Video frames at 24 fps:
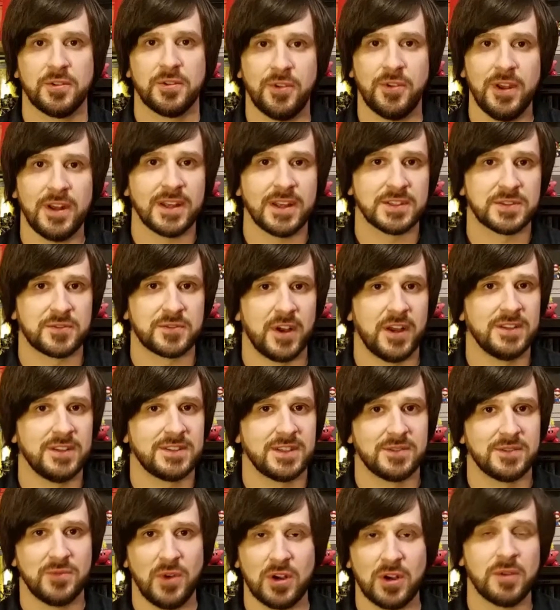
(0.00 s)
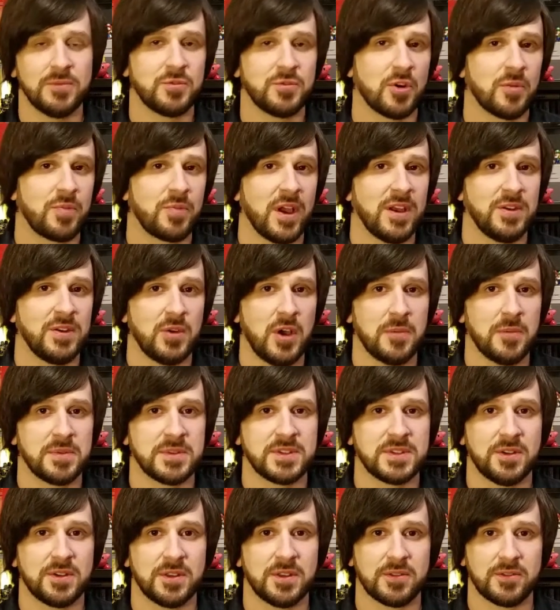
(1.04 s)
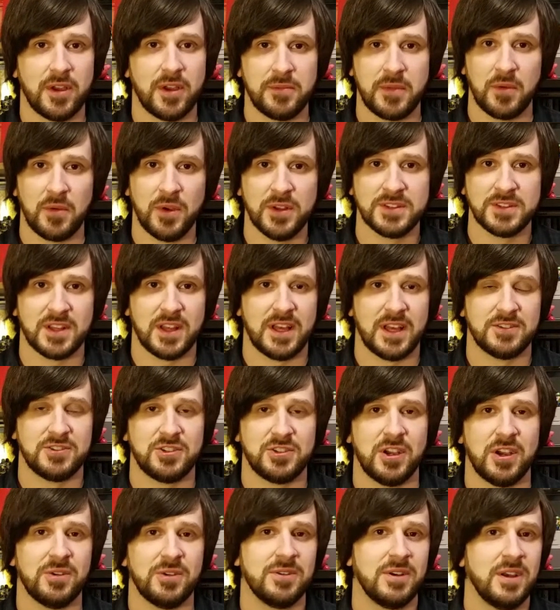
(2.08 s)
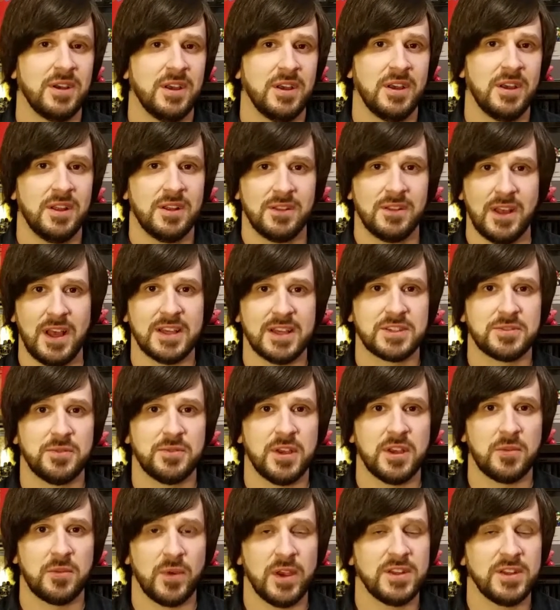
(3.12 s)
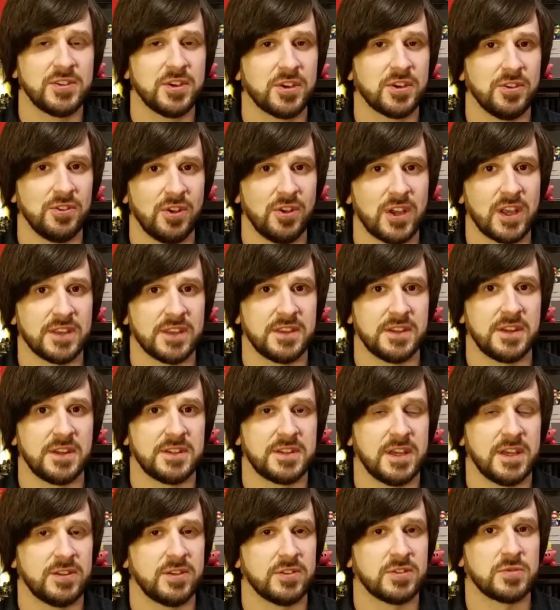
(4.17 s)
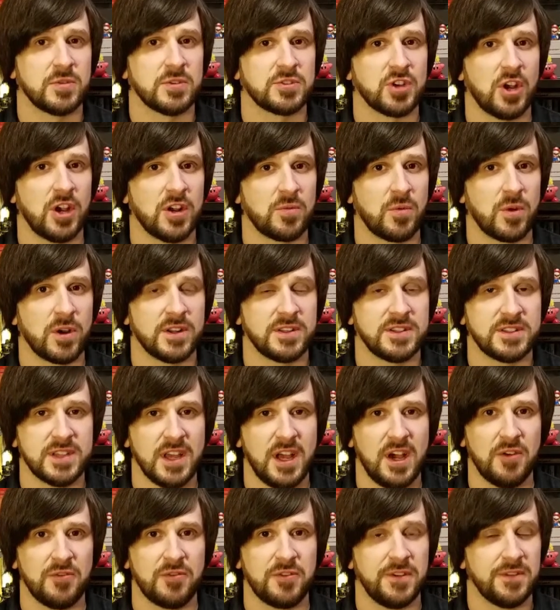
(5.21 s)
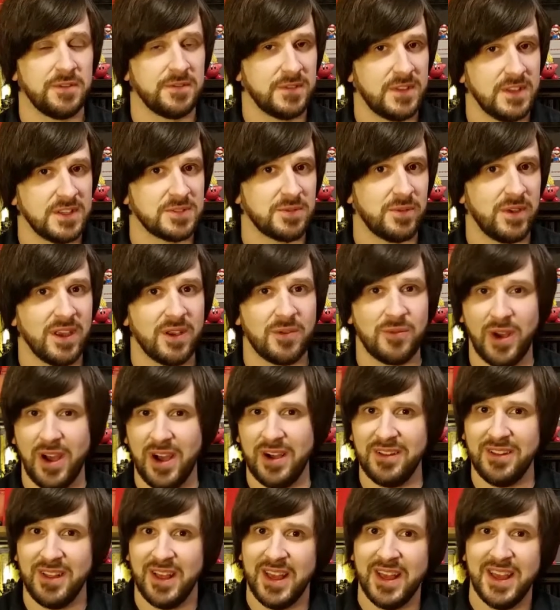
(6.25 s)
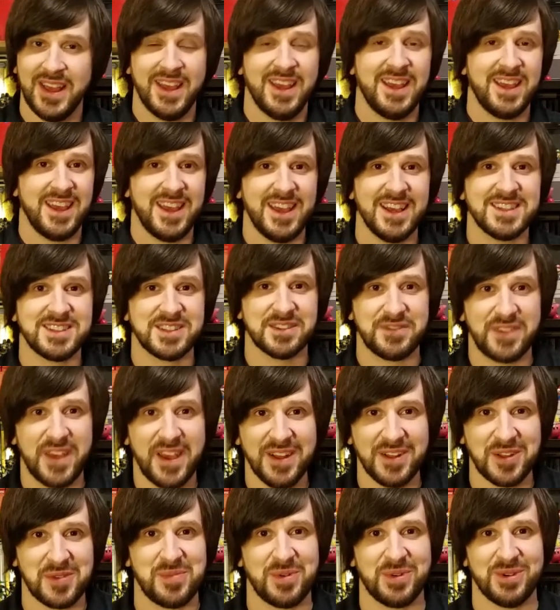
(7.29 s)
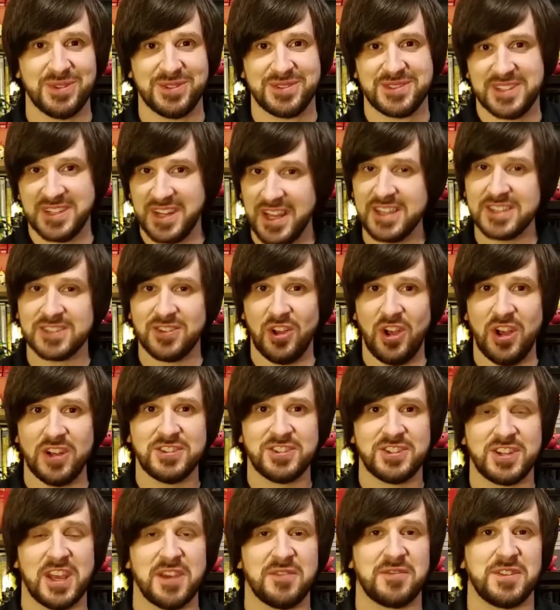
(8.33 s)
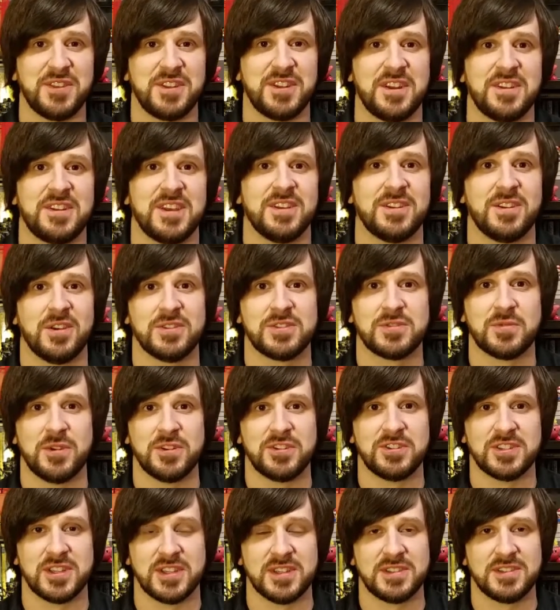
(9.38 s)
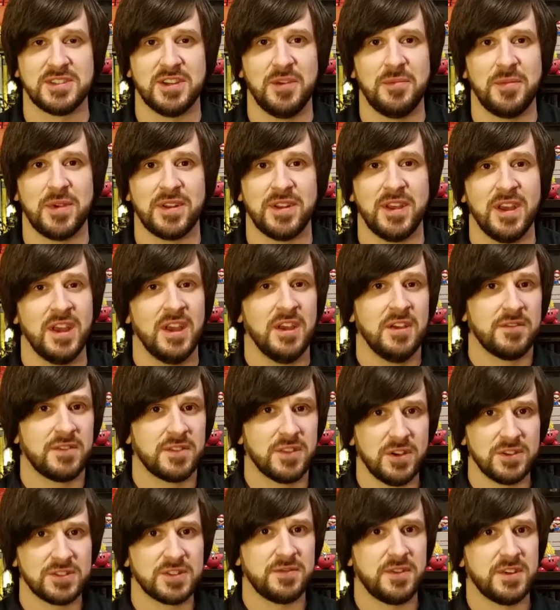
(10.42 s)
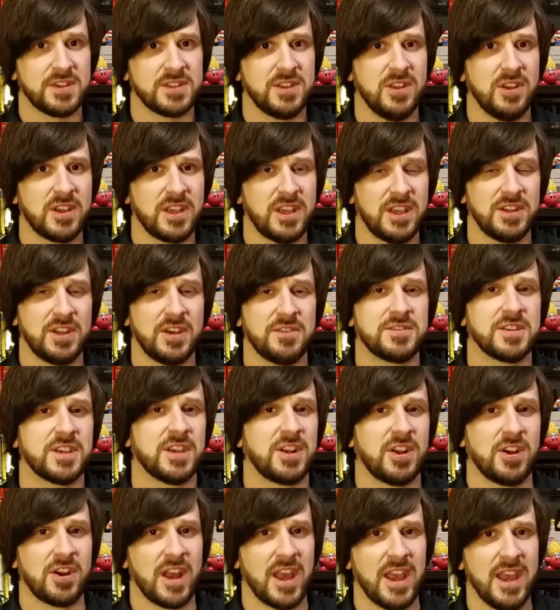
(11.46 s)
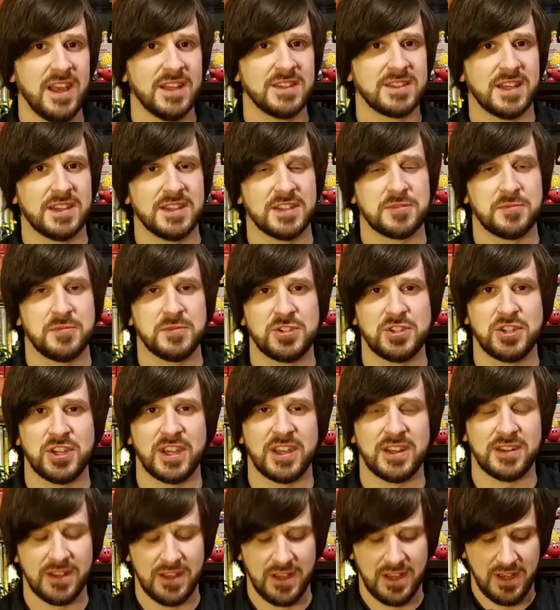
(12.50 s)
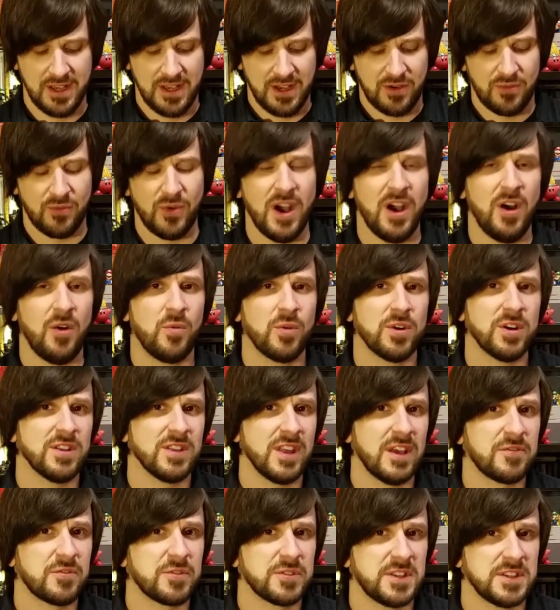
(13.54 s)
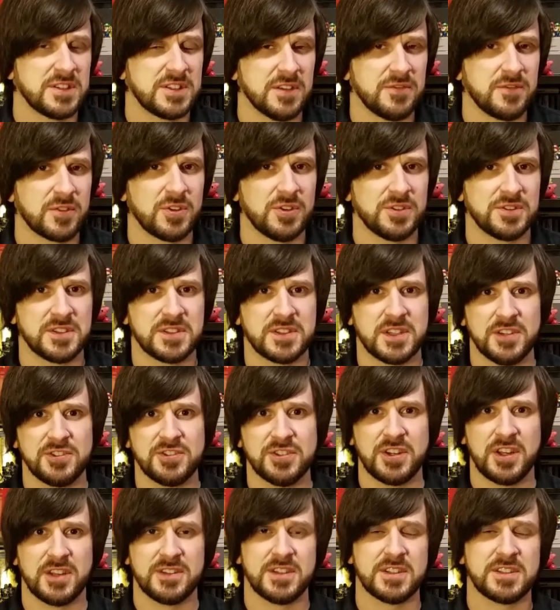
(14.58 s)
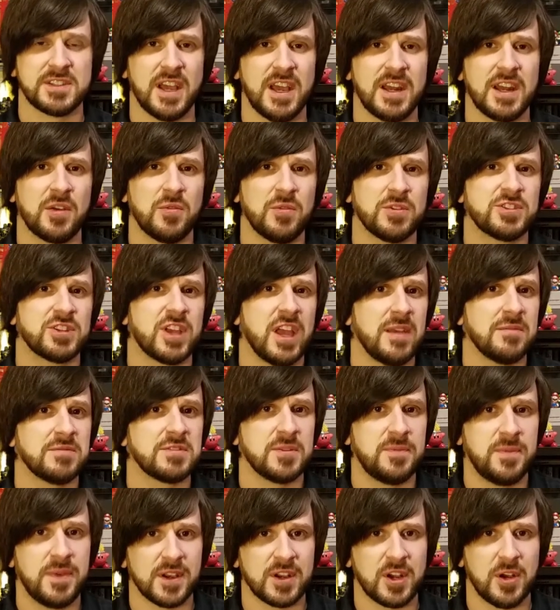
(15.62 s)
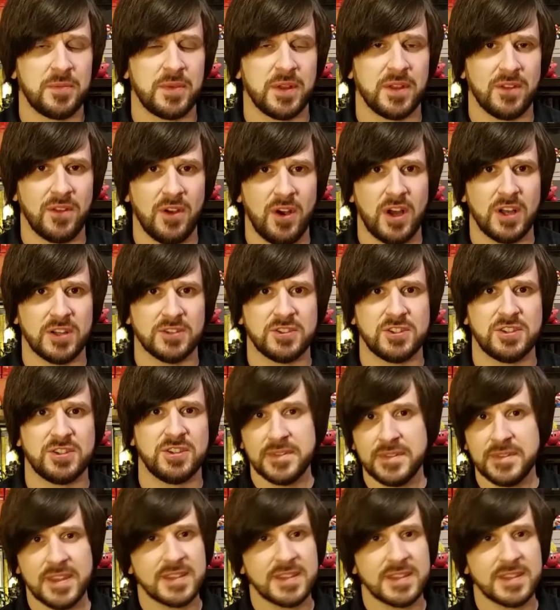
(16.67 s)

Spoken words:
Greetings, friends, and welcome to a brand new episode of the Remy Wins a Lot Show. Last week, we took a look at the Nintendo Switch hardware itself, and this week, well, it's available. Today's launch day for the Nintendo Switch system, and for those of us lucky enough to get our hands on this machine, well, we're left with the difficult decision on deciding which games to pick up at launch.